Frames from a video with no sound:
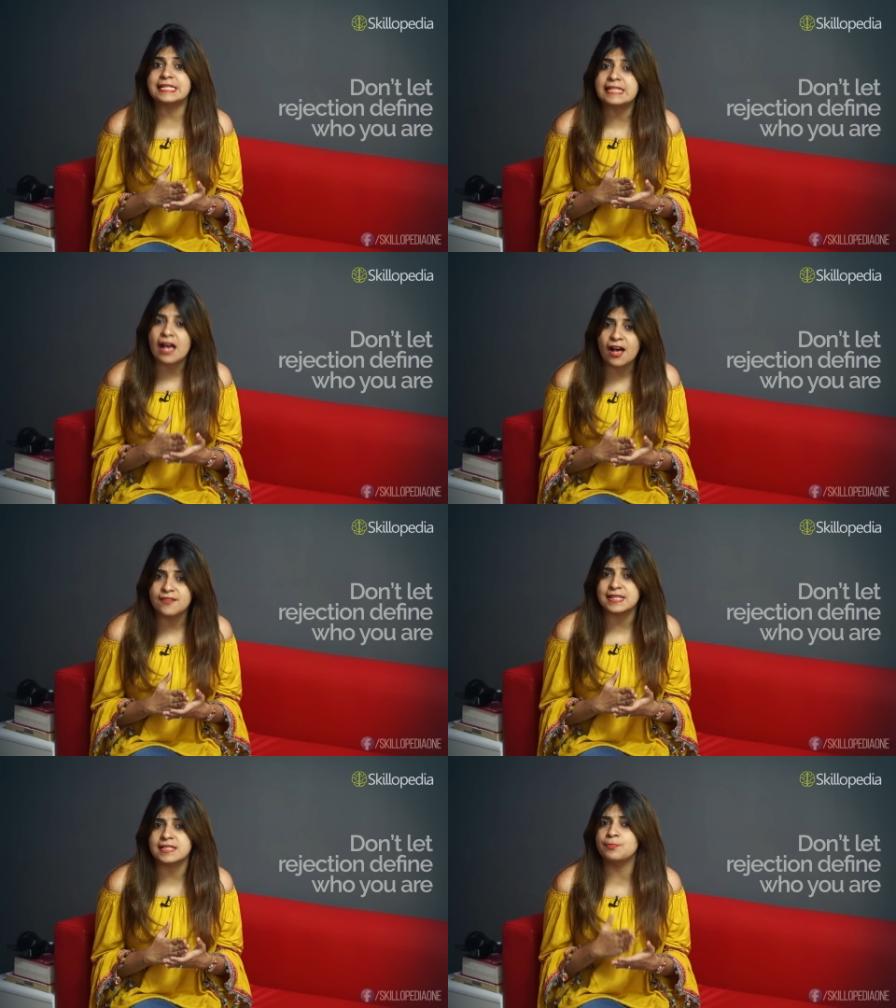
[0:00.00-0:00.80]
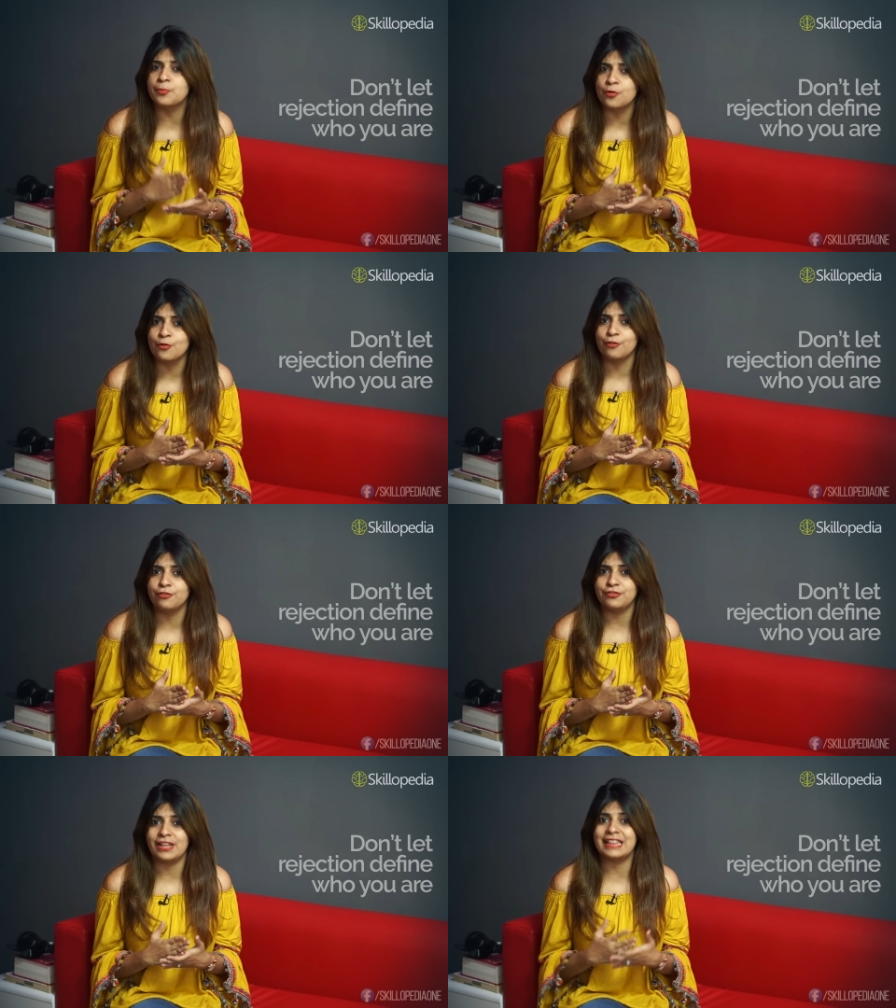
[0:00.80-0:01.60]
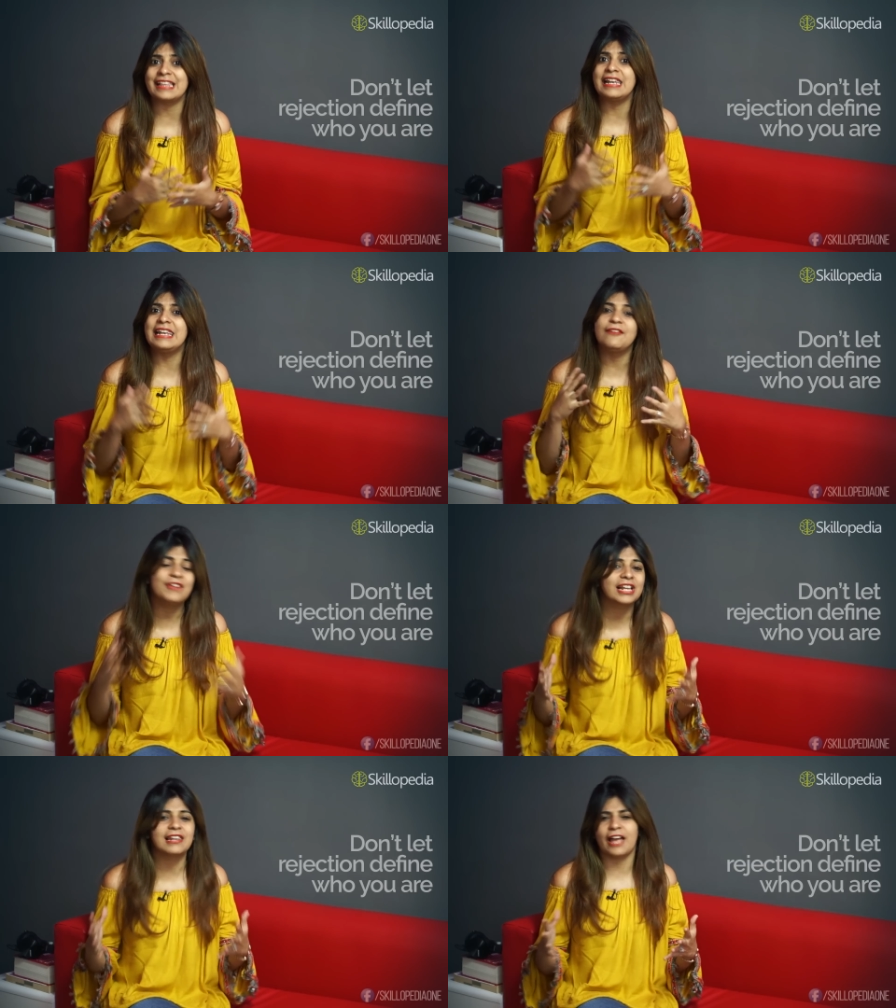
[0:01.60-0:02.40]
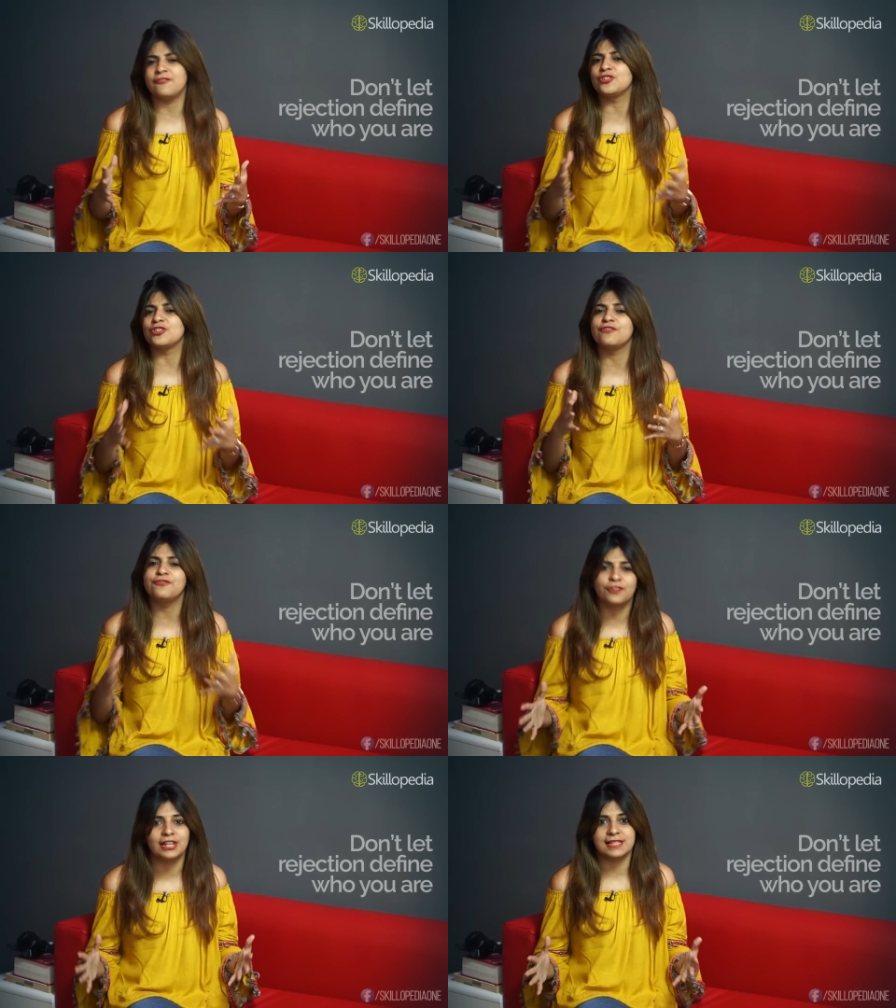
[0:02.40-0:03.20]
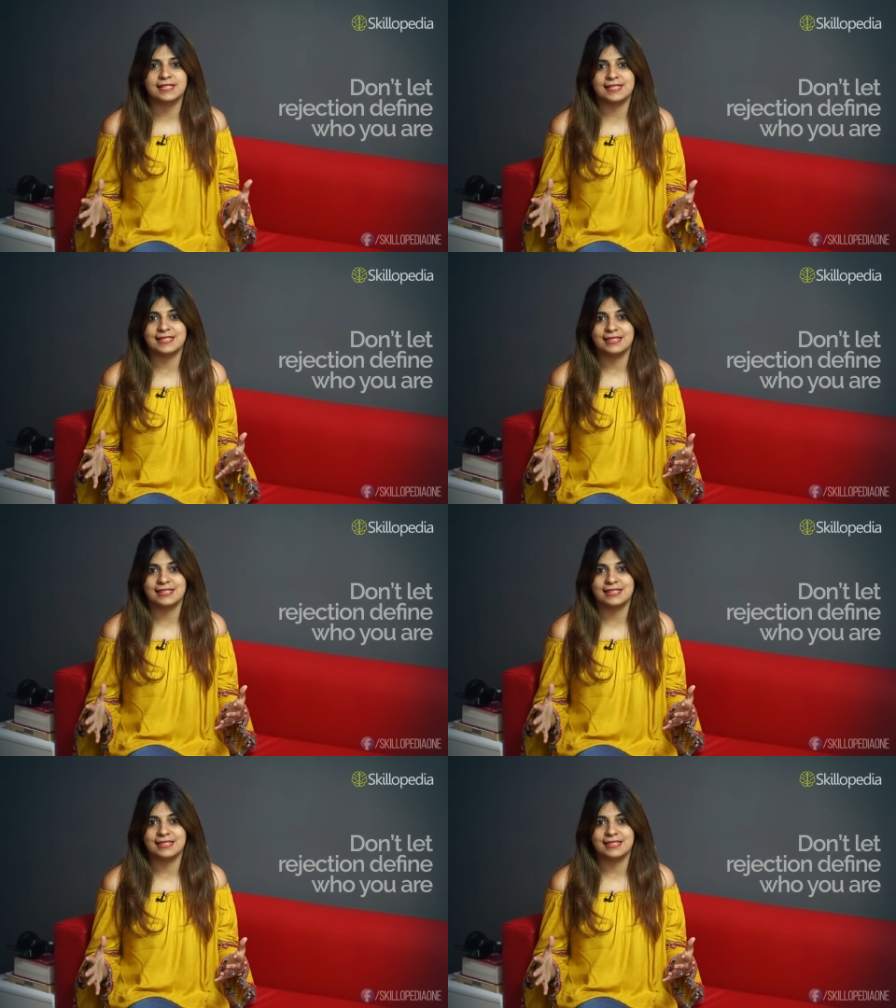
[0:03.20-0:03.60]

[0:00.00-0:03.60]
serves as proof that they're living life to the fullest.